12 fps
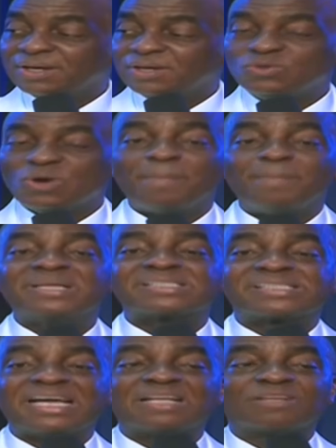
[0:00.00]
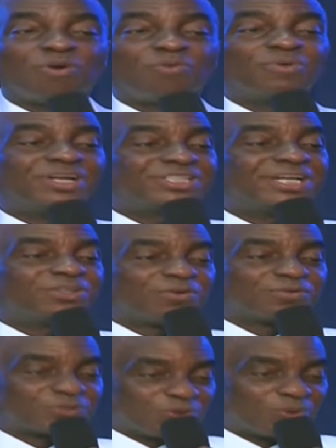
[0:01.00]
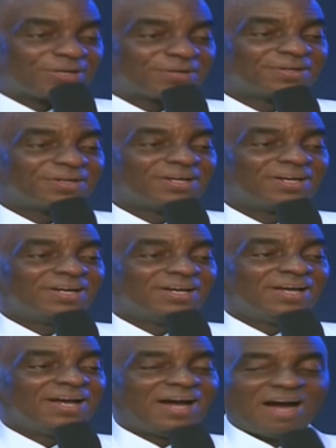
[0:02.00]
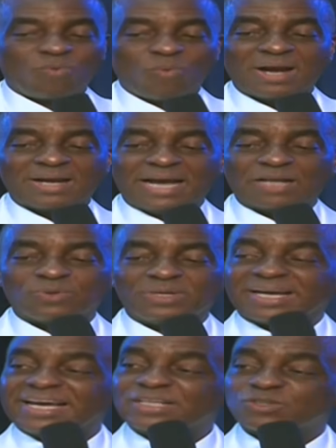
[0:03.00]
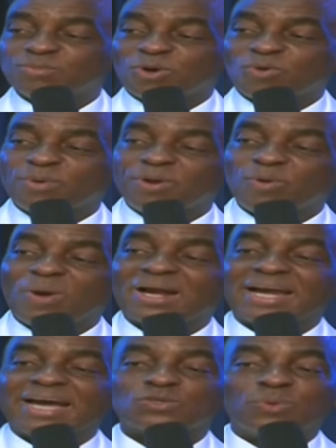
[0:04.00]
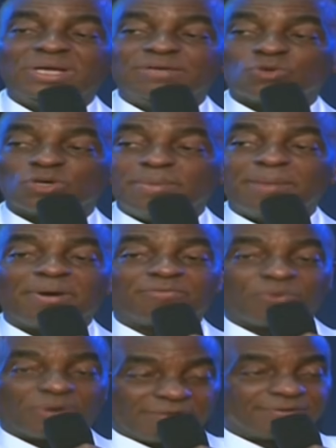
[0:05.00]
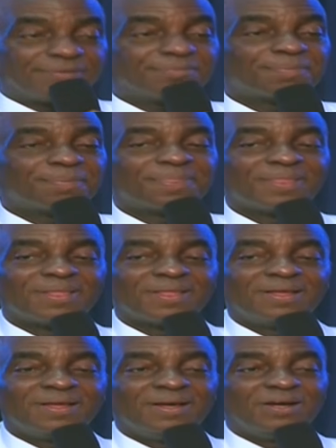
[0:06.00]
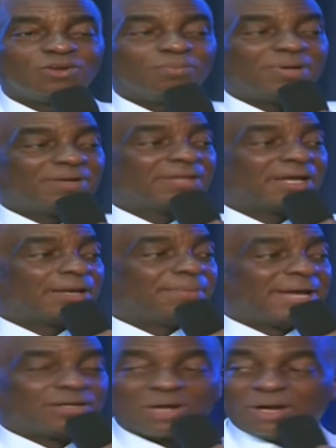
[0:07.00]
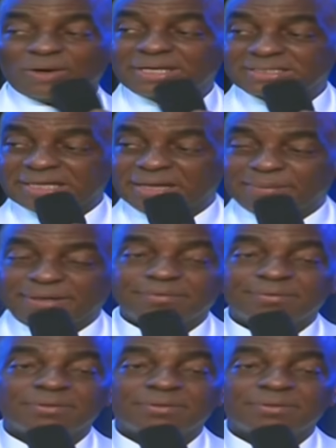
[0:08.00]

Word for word: You are being sent for, for a change of story. And one night with the king tomorrow will be one night we live to remember forever. You believe that? Let me hear your loudest amen.